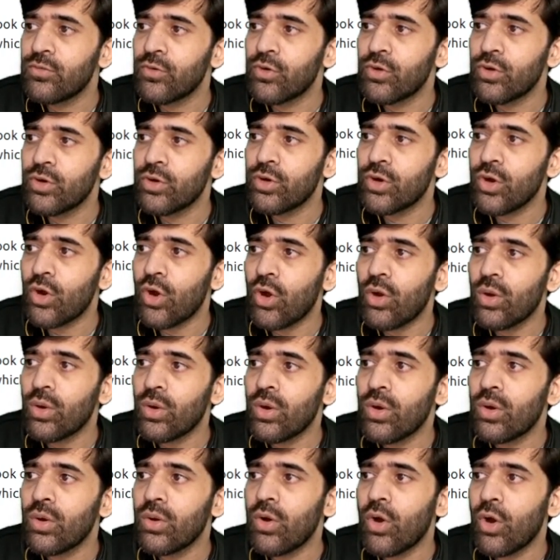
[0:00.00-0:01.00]
four
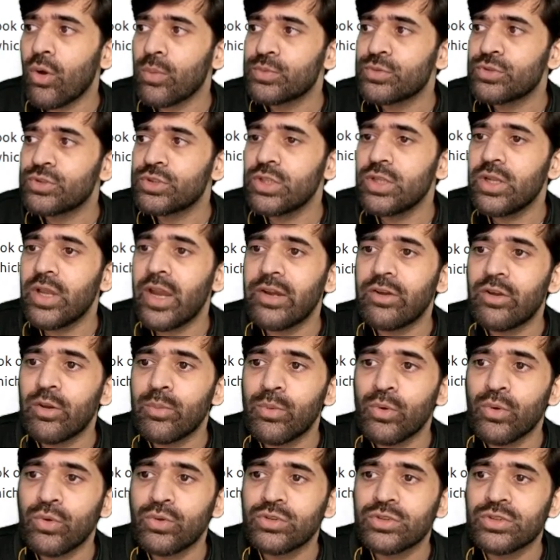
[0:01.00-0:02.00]
optional
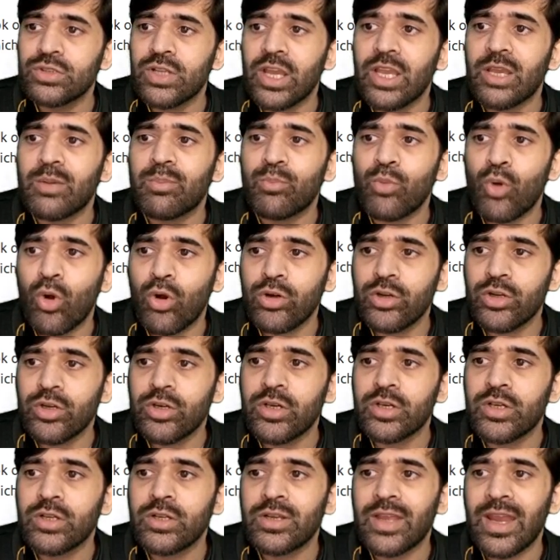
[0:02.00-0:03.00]
attributes like
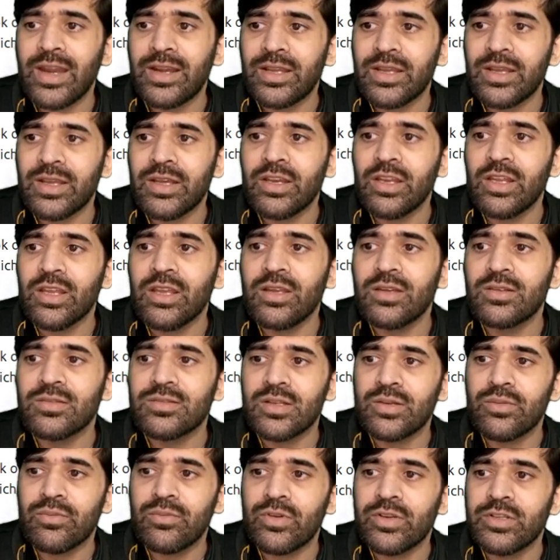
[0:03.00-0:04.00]
product, category,
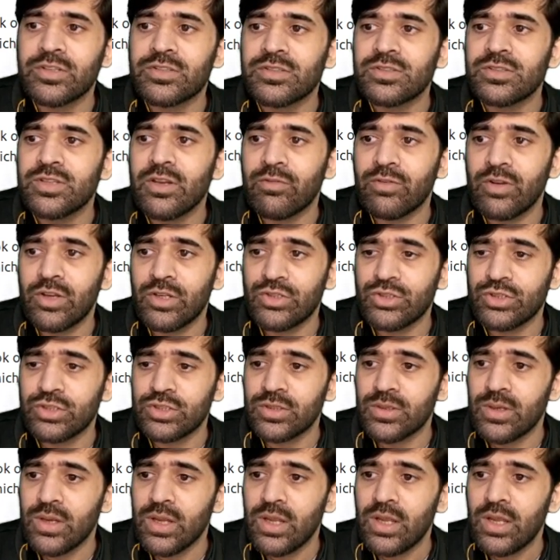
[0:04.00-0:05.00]
service,
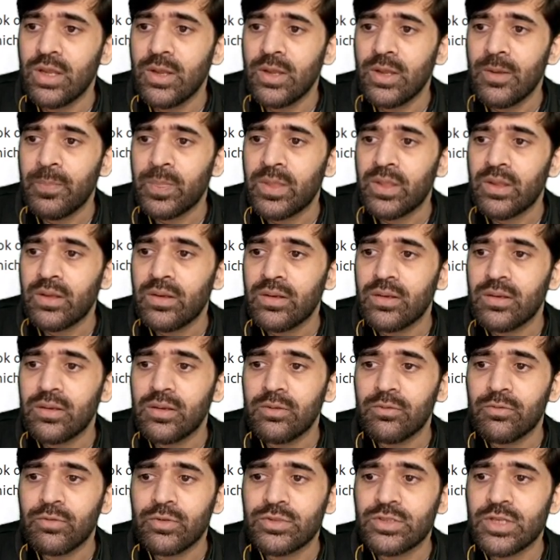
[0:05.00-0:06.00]
definition.
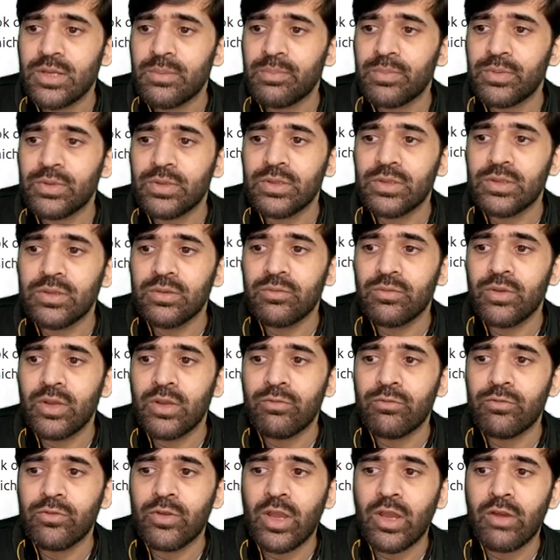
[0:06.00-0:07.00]
For example,
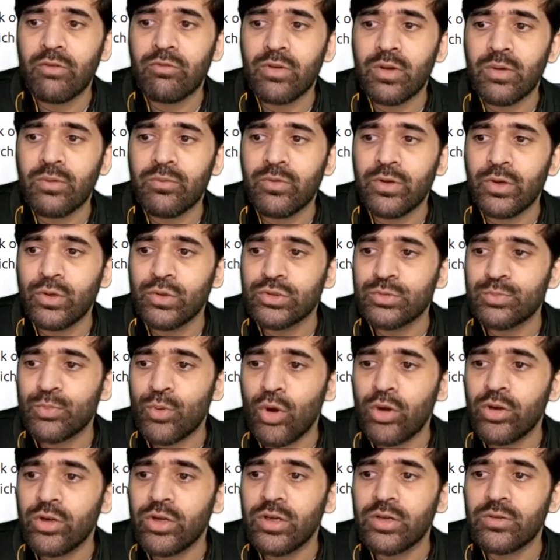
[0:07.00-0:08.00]
if we have a Windows
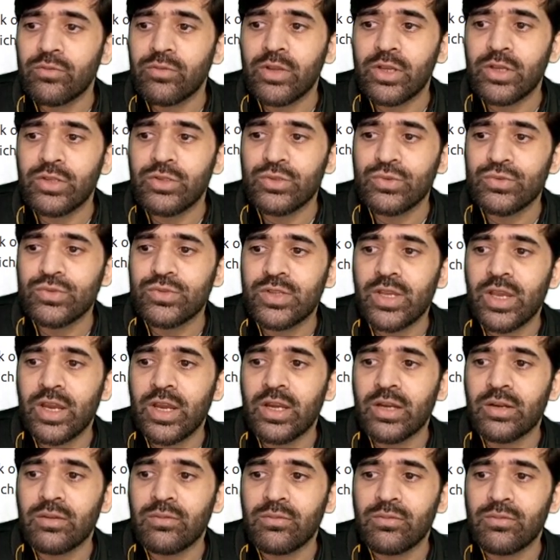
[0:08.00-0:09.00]
product, we can use
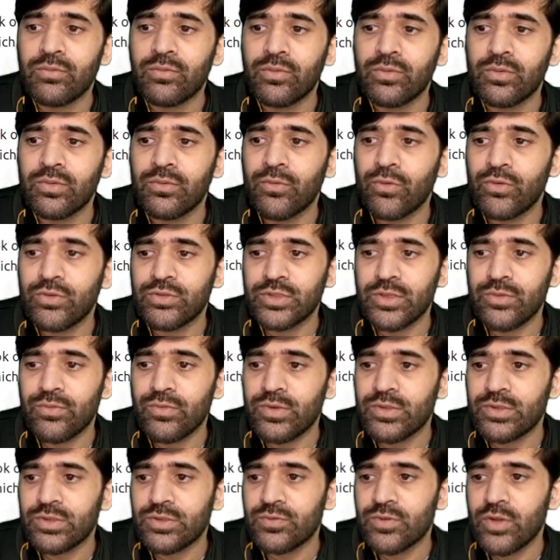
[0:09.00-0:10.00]
that. For
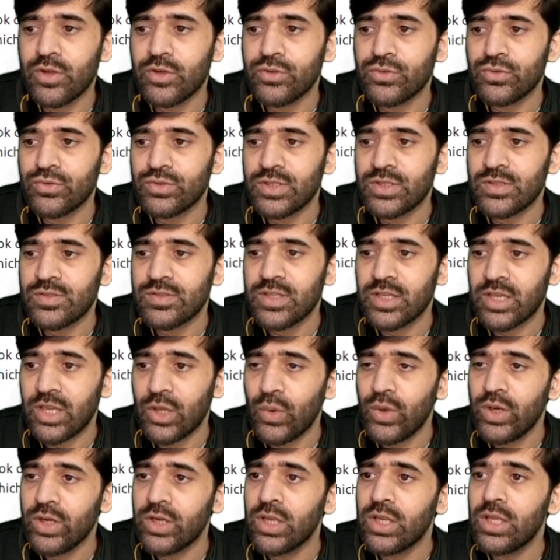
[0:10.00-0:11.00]
service, we are using
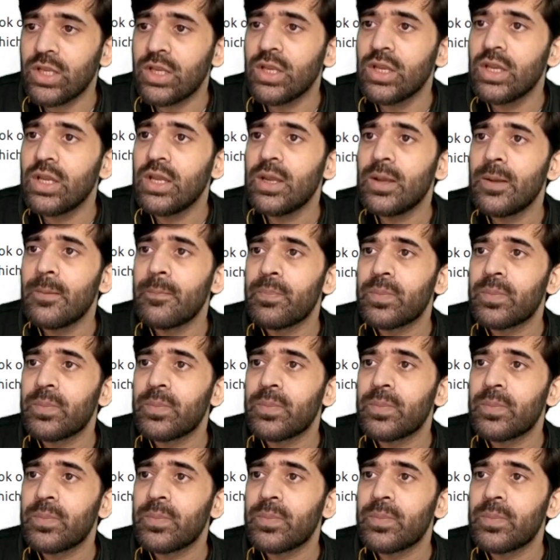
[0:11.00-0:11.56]
security.